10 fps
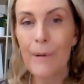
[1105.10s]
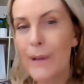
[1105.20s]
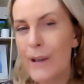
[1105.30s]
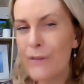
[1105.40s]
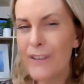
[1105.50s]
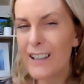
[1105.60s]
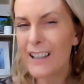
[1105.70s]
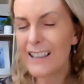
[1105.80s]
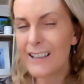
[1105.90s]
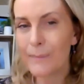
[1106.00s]
but we all
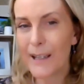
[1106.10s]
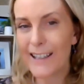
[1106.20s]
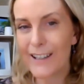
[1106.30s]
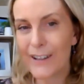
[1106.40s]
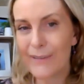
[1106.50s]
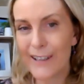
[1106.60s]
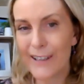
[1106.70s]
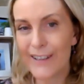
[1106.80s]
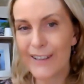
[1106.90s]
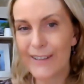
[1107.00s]
feel a little bit
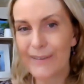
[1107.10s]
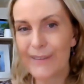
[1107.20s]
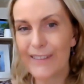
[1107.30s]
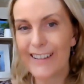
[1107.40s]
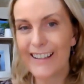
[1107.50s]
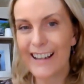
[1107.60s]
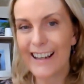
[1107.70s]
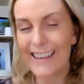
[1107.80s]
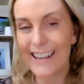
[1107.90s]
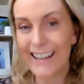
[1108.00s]
nervous,
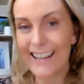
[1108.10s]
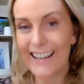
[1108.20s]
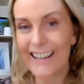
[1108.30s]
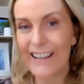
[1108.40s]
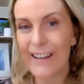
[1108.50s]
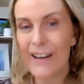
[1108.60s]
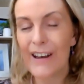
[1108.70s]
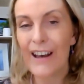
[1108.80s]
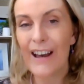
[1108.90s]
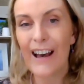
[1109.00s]
I think,
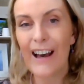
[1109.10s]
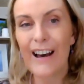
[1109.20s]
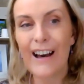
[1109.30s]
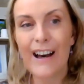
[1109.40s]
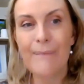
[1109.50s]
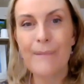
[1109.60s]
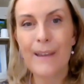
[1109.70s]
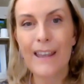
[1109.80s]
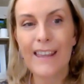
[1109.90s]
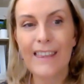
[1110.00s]

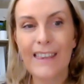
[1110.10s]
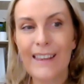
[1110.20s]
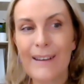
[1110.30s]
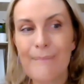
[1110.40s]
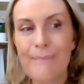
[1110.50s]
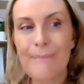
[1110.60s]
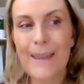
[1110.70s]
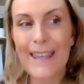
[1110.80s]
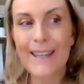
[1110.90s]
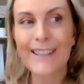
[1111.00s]
um,
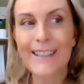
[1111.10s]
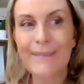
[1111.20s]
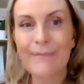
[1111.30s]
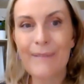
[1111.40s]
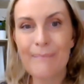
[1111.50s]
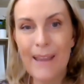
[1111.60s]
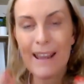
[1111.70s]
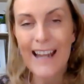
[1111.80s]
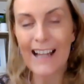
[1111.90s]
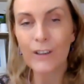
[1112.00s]
because we've
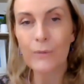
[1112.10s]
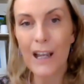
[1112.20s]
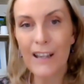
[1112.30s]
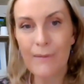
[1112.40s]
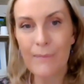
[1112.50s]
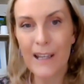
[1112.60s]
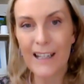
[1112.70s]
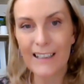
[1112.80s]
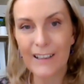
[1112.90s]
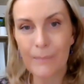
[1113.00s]
been held away from
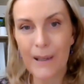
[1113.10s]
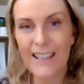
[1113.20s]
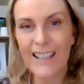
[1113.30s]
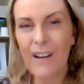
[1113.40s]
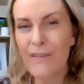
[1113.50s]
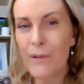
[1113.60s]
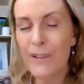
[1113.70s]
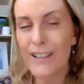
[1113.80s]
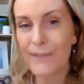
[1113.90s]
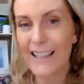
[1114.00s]
it a little bit. So
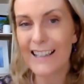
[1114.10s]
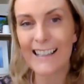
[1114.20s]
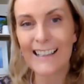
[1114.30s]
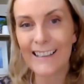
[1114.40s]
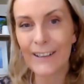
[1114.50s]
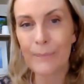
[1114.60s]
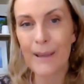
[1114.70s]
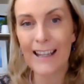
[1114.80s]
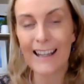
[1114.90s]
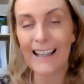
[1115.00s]
everyone's feeling a little
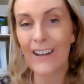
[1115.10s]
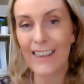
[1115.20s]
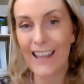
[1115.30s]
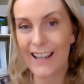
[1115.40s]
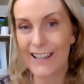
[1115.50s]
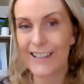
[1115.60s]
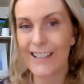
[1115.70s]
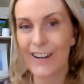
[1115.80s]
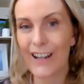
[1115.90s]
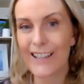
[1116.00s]
bit like that
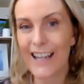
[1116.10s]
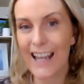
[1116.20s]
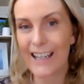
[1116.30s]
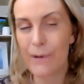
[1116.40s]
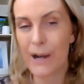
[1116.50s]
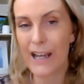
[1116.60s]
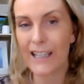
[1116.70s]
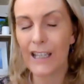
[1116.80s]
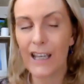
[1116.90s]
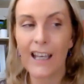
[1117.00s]
inside
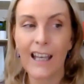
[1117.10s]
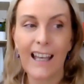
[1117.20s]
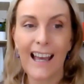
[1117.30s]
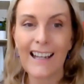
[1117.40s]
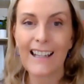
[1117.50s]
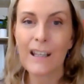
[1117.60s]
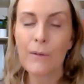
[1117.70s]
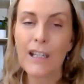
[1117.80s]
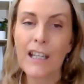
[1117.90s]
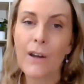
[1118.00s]
anyway. And I
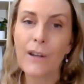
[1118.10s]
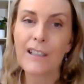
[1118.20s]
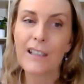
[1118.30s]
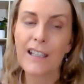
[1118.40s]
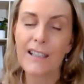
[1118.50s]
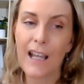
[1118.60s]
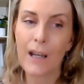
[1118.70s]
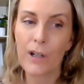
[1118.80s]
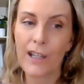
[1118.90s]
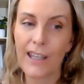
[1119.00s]
think when you're going to these
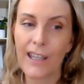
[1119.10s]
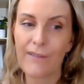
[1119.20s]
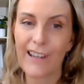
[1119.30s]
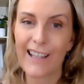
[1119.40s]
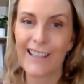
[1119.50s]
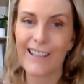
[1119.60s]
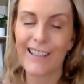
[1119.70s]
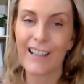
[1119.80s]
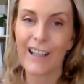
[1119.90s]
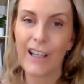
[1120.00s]
networking
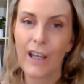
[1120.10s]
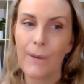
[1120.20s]
events,